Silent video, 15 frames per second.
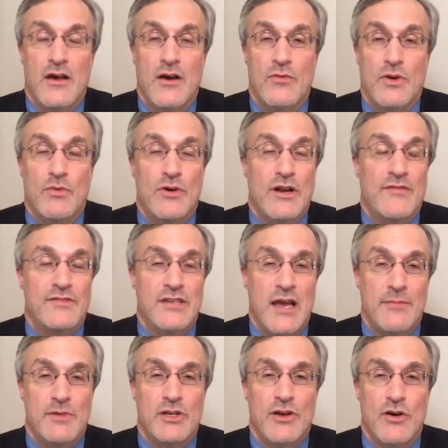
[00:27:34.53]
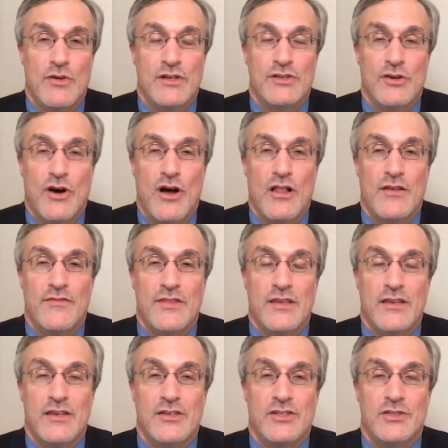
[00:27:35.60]
We won't have time to go into all of
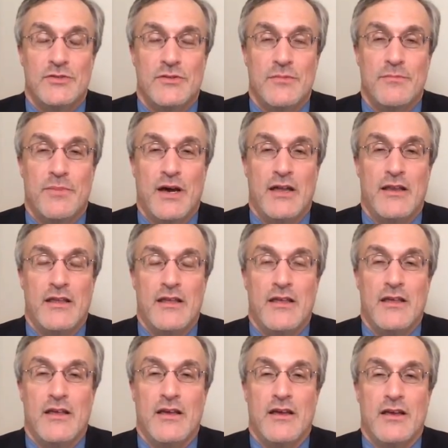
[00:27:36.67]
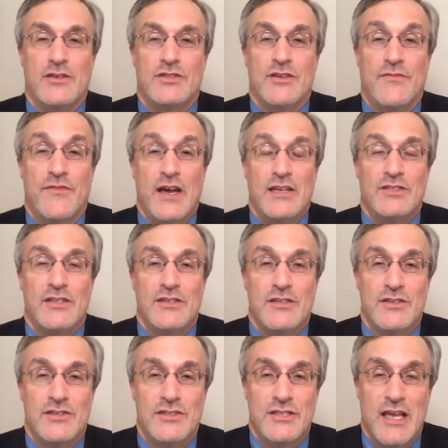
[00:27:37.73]
these, but suffice it
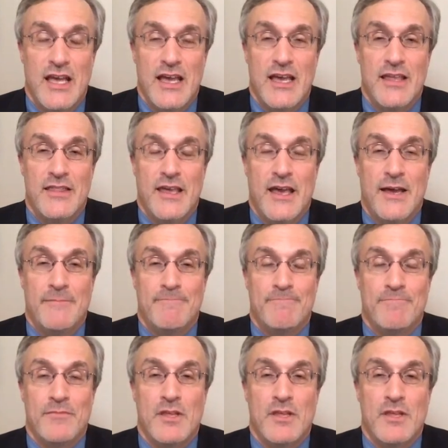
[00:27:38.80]
to say that